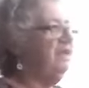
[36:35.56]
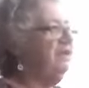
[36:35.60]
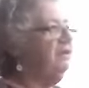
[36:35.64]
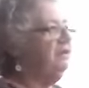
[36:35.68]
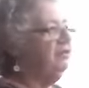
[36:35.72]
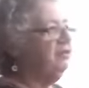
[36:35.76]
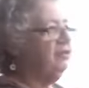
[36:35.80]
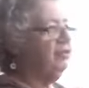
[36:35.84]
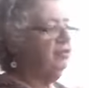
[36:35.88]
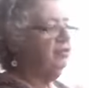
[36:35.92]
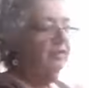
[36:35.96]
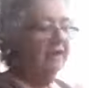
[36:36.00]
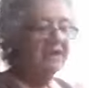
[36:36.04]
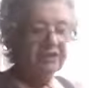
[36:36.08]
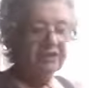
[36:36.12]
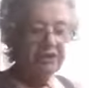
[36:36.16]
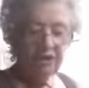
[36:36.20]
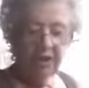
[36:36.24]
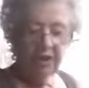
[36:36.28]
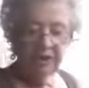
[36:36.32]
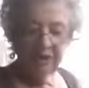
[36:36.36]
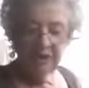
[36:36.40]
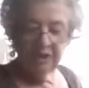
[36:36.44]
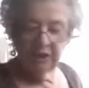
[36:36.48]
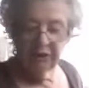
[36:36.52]
been
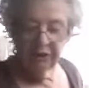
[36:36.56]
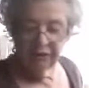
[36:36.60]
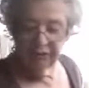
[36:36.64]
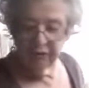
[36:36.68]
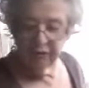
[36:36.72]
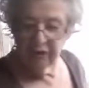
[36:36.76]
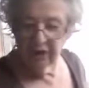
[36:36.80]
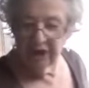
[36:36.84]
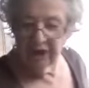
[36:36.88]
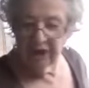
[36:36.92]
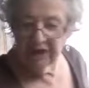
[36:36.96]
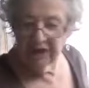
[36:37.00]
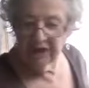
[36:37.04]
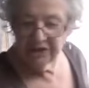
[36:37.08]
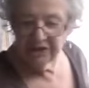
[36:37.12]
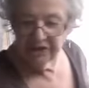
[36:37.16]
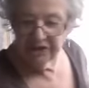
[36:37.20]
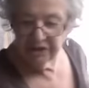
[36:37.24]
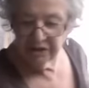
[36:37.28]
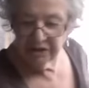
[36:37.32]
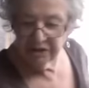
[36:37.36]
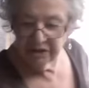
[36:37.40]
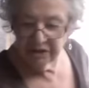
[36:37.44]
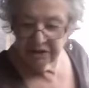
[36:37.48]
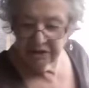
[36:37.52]
stretched on here for
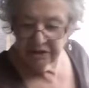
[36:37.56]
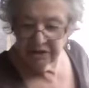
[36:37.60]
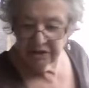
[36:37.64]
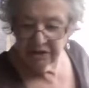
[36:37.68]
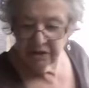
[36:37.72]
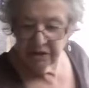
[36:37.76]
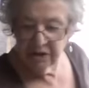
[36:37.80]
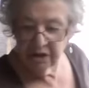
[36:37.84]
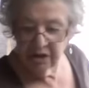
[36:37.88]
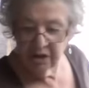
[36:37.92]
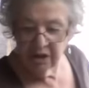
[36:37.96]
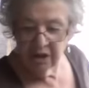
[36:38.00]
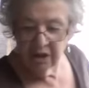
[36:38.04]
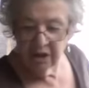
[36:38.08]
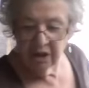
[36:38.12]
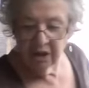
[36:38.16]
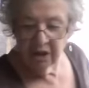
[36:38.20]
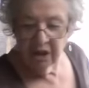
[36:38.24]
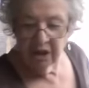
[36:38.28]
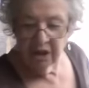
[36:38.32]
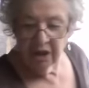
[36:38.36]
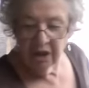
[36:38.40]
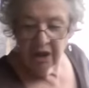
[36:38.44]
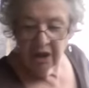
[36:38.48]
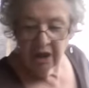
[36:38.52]
ages.
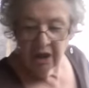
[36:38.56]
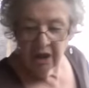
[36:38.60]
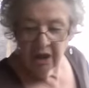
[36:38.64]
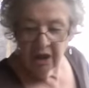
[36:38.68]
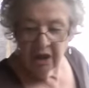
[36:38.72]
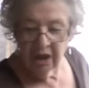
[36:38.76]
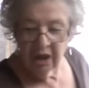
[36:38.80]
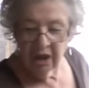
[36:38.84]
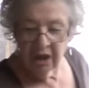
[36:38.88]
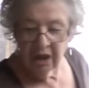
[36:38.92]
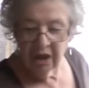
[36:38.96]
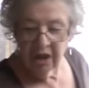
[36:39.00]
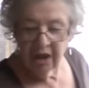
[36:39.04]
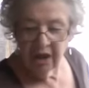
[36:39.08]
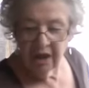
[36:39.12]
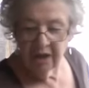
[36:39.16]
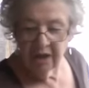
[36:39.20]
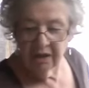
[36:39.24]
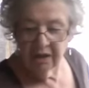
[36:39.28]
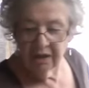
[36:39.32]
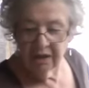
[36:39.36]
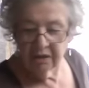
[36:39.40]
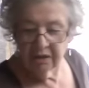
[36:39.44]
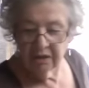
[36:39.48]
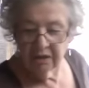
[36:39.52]

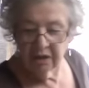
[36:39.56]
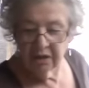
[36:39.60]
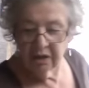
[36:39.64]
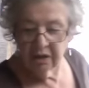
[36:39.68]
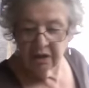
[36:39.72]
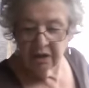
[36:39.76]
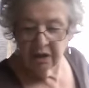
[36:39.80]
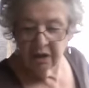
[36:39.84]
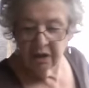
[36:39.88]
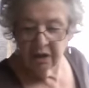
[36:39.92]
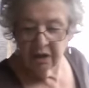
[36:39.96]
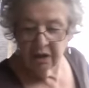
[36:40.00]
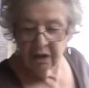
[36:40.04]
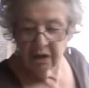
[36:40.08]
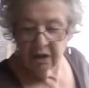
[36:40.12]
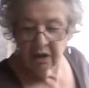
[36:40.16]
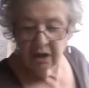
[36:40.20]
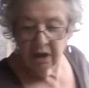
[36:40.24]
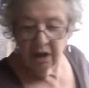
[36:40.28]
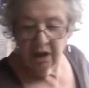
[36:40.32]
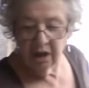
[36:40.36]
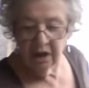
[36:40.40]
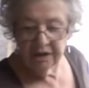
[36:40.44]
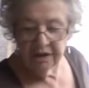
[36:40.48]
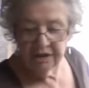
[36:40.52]
And
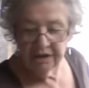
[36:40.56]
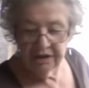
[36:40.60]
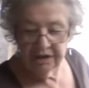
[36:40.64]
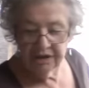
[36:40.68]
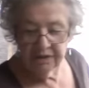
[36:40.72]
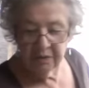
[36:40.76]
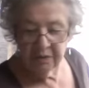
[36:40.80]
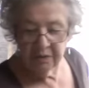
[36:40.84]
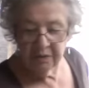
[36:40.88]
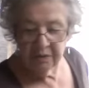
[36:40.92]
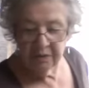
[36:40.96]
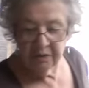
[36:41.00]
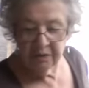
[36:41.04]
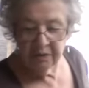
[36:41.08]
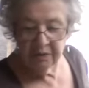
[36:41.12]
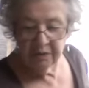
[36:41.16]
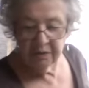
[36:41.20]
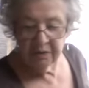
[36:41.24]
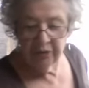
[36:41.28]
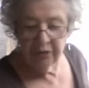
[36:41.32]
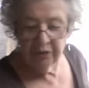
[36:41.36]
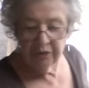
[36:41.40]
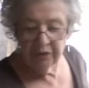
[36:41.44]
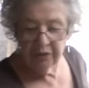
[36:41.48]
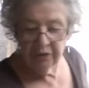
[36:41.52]
I just want to
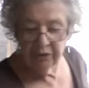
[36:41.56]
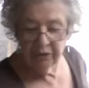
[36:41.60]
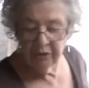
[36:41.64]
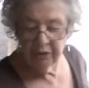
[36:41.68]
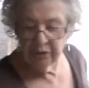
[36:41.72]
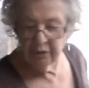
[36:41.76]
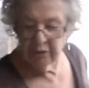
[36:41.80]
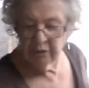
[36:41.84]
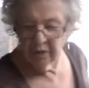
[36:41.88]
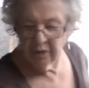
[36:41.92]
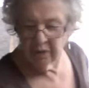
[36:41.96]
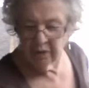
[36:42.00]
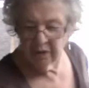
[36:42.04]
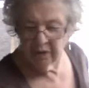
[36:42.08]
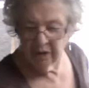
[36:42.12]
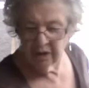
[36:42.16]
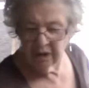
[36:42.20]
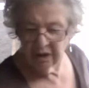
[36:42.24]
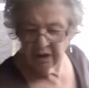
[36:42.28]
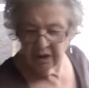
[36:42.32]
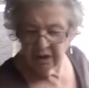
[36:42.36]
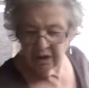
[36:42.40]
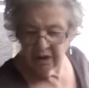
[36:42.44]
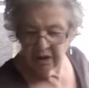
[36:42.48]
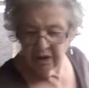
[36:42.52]
show you
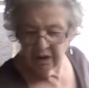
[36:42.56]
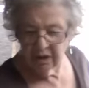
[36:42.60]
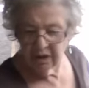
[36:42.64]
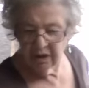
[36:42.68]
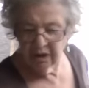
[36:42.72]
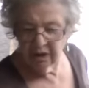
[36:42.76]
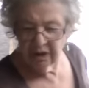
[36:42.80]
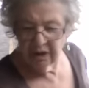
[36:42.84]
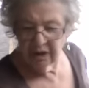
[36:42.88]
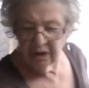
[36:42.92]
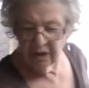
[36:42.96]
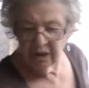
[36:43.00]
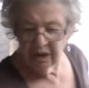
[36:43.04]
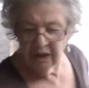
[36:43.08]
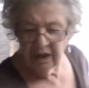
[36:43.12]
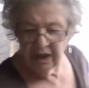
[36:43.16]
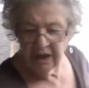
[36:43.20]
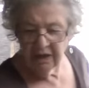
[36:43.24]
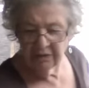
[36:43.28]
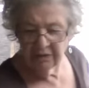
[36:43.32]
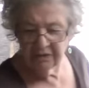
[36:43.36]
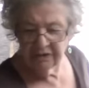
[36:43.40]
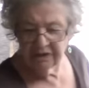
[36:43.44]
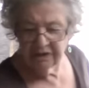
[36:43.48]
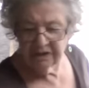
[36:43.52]
how
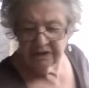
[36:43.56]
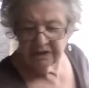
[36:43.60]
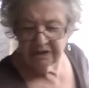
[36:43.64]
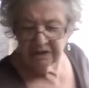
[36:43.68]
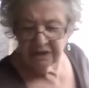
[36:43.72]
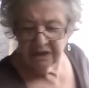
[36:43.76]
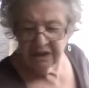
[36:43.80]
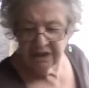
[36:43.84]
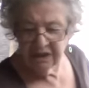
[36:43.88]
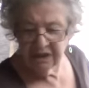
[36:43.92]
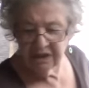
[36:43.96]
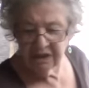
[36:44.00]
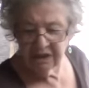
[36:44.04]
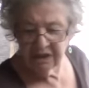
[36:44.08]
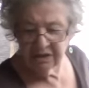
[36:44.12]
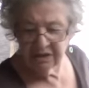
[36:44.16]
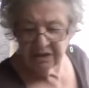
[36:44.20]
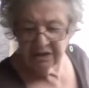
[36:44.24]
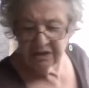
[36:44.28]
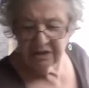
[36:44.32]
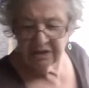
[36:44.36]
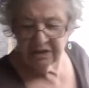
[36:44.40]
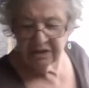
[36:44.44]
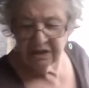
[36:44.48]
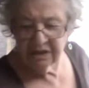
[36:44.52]
this
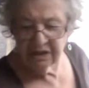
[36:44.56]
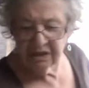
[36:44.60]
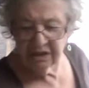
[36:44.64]
is.